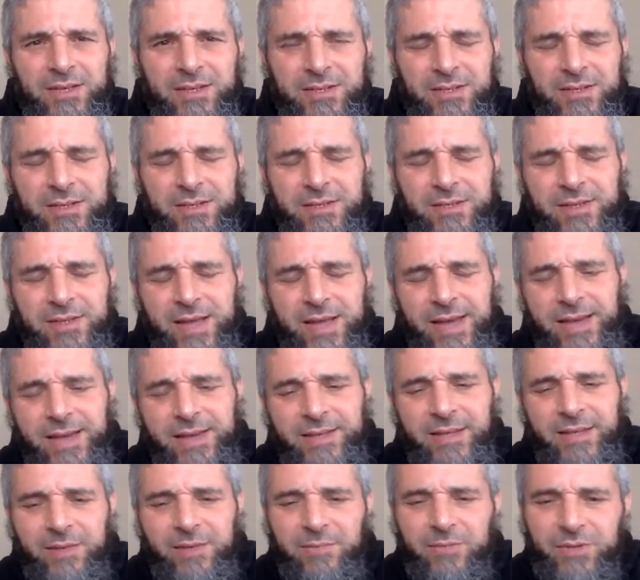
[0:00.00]
This is day
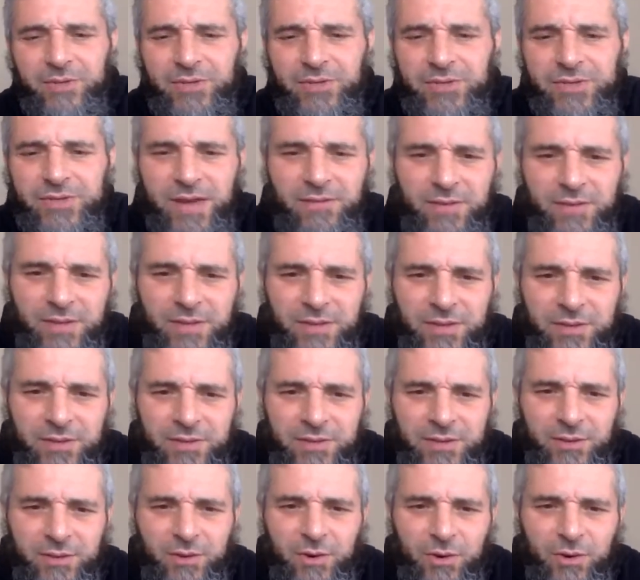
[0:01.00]
number seven,
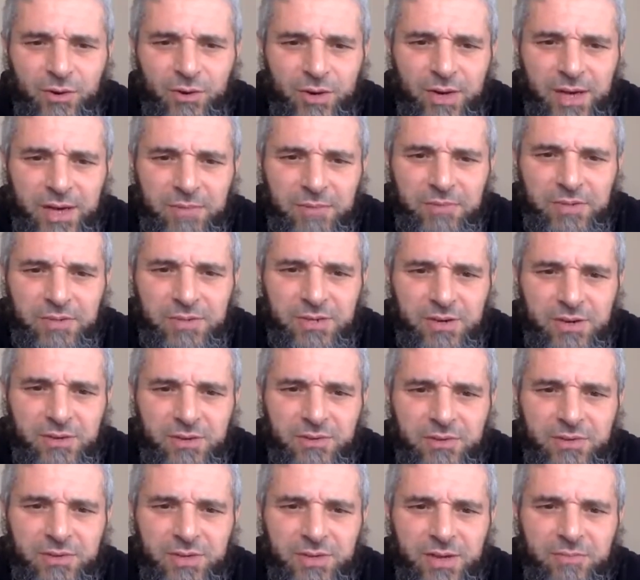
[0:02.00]
you know, or
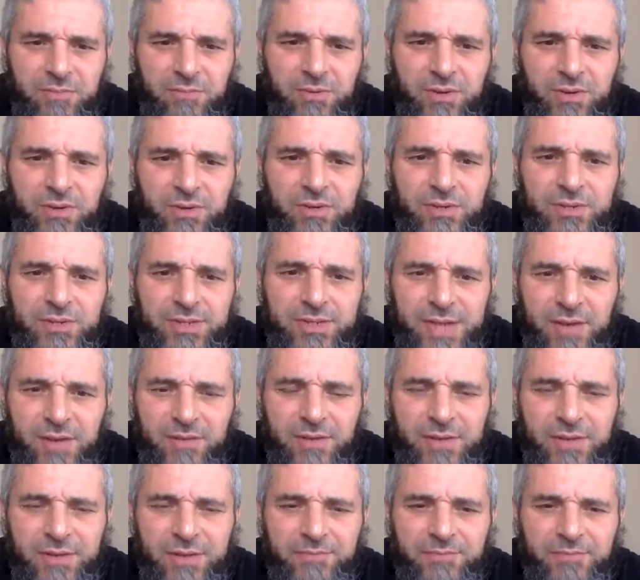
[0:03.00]
episode number
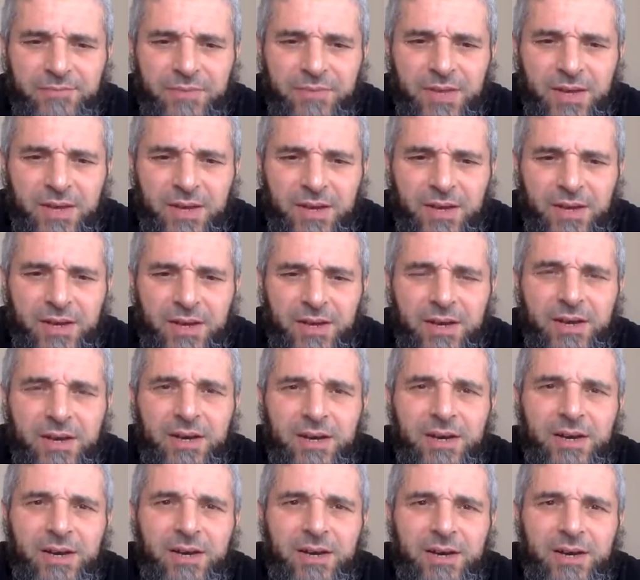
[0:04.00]
seven.
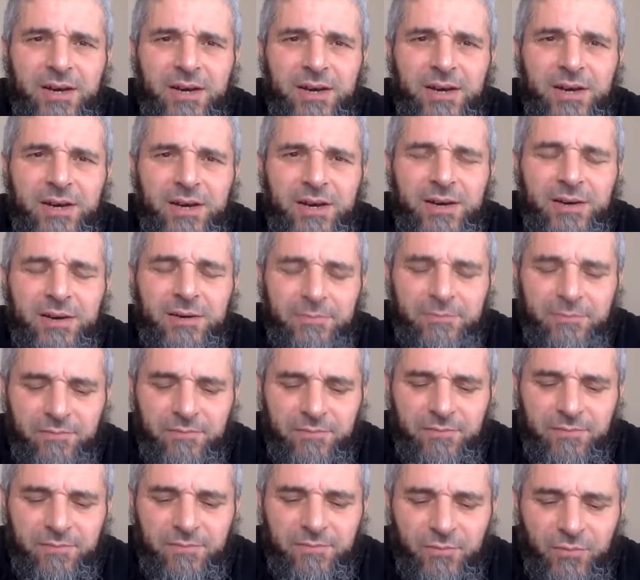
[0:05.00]

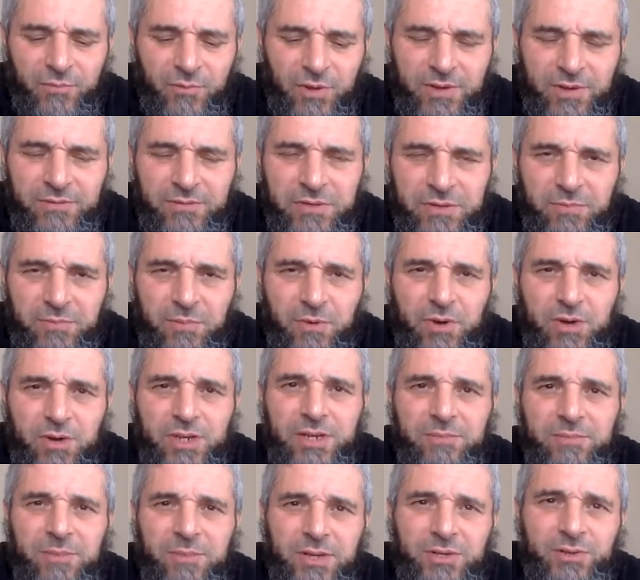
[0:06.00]
Um, we've
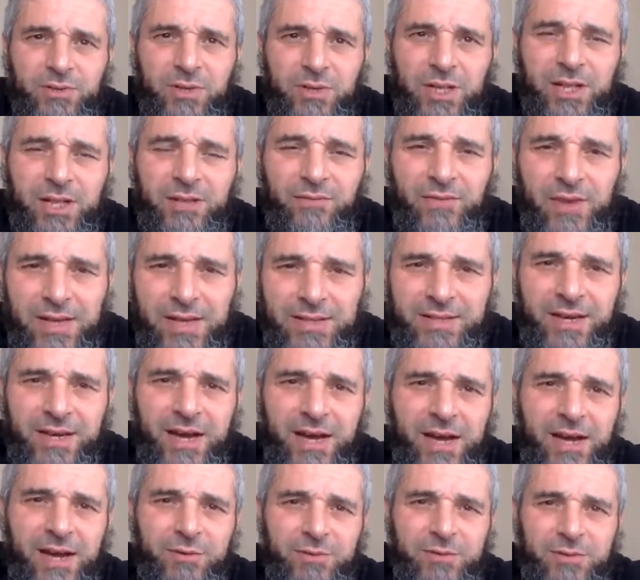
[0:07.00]
spoken about Surat
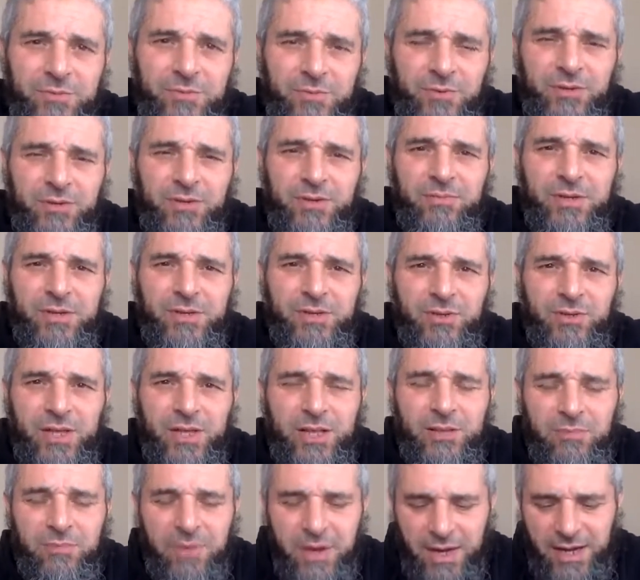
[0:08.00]
Al-Fatiha. We spoke about
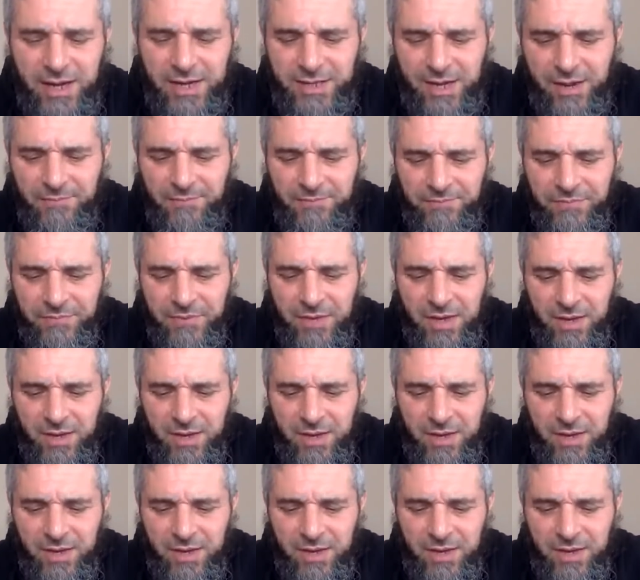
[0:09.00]
Surat Al-Baqarah.